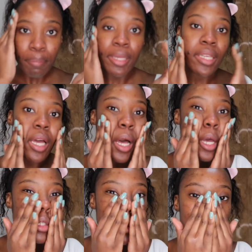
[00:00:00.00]
But yeah,
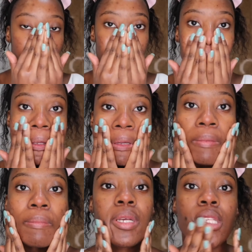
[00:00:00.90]
I just
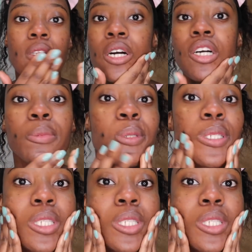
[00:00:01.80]
massage